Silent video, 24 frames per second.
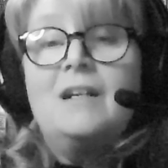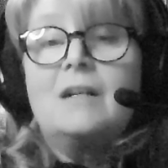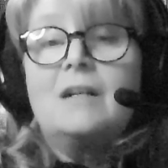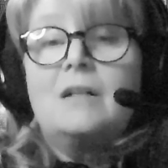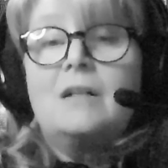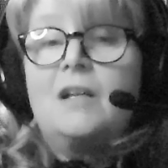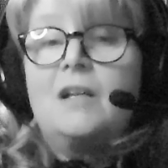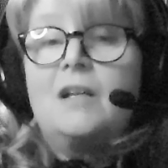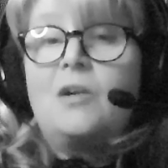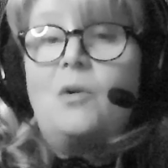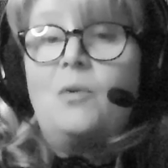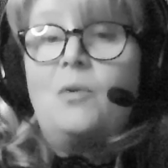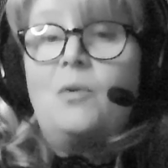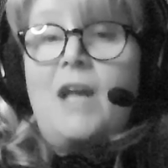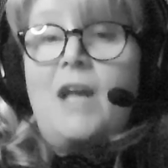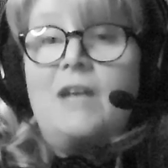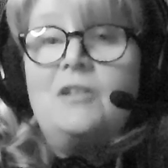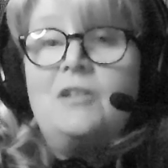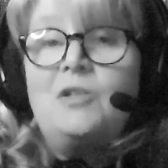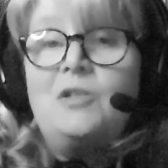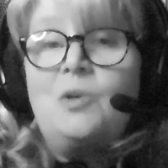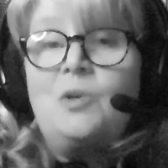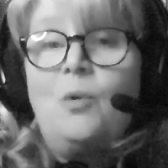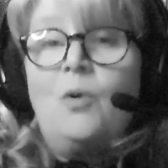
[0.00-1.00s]
click on
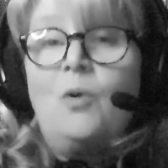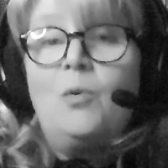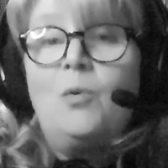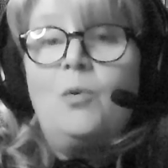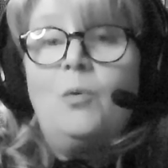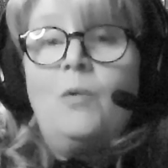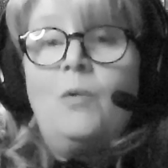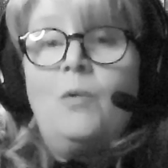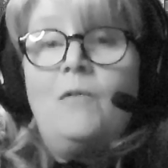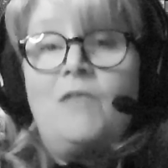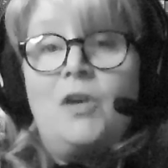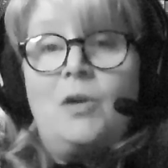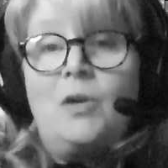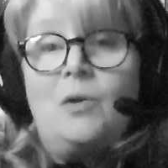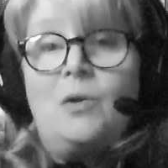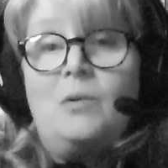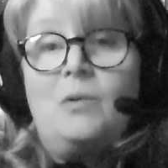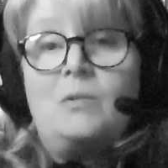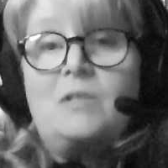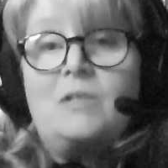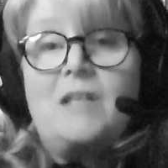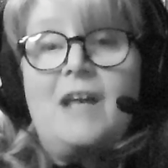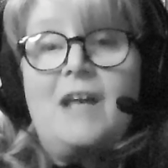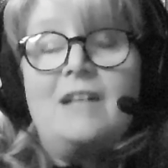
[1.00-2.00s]
editorial
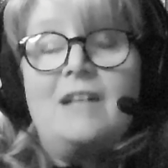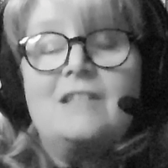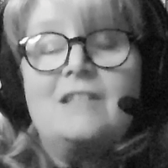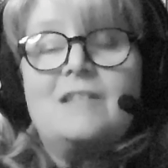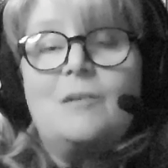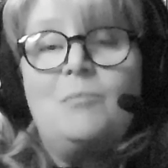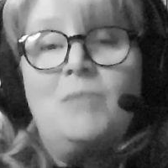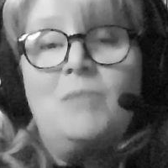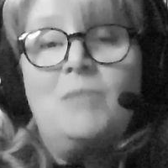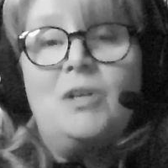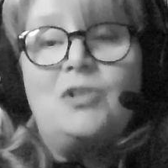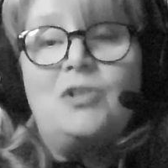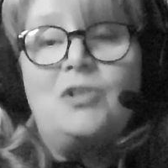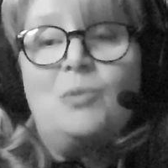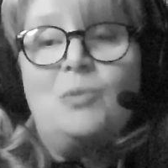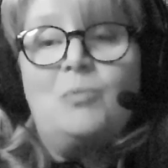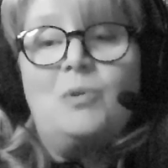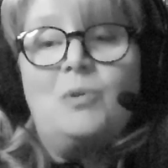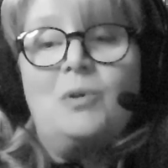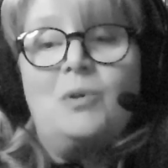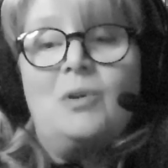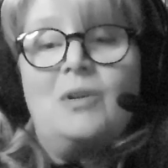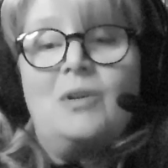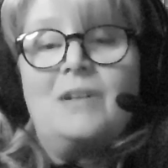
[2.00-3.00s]
reviews, and submit your
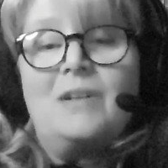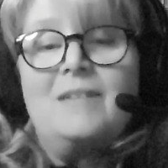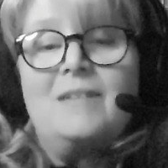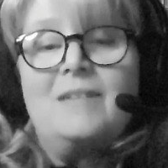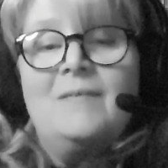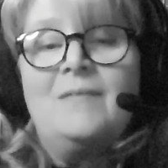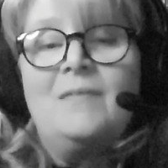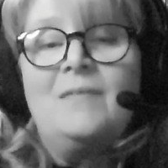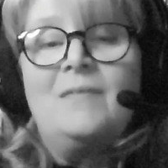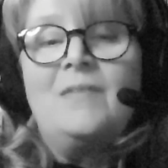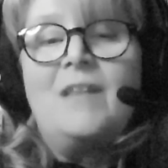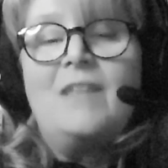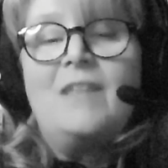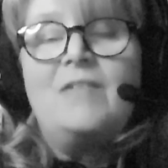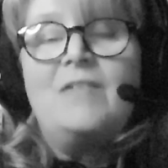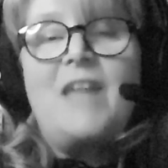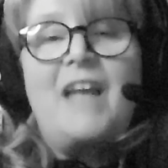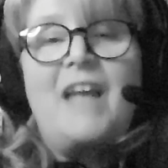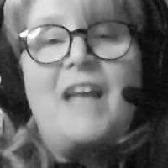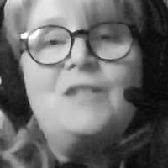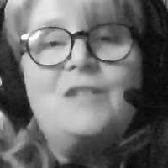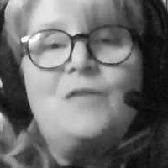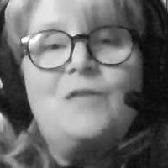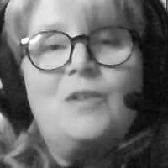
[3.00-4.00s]
book.
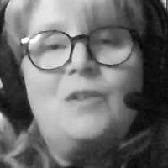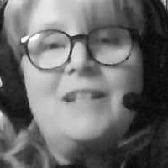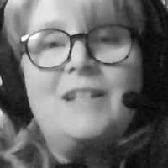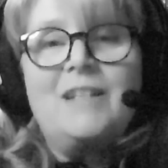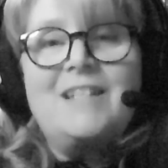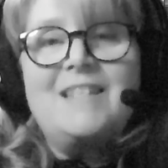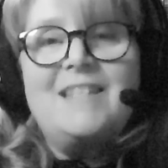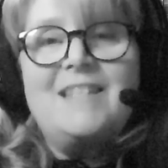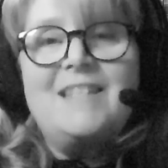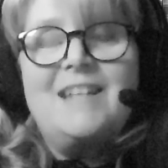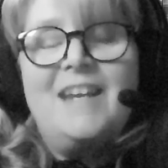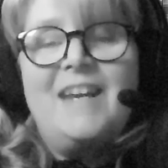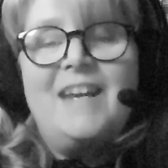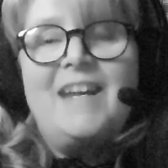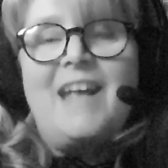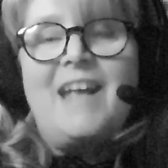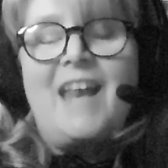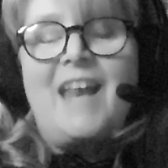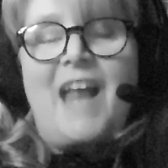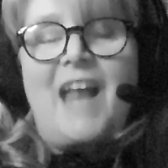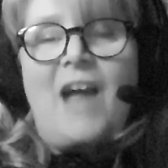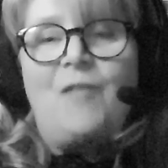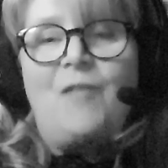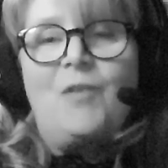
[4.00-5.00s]
Thanks for listening
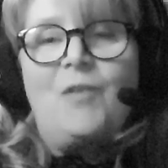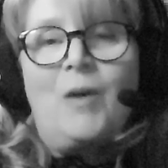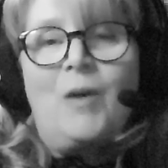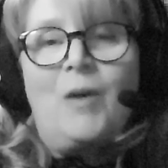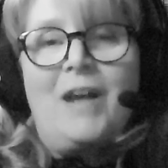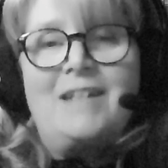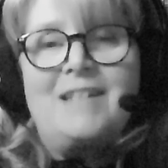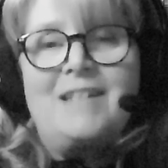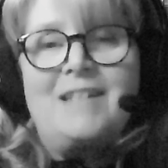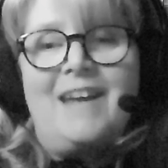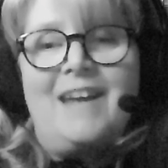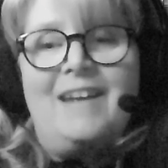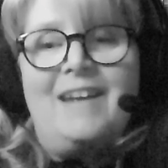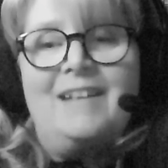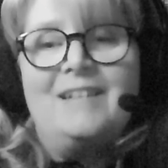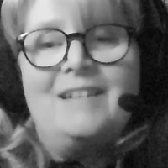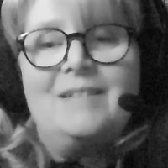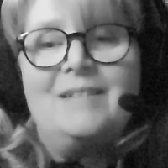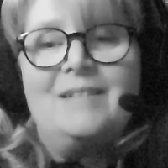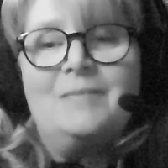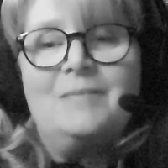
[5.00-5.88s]
and have a great day.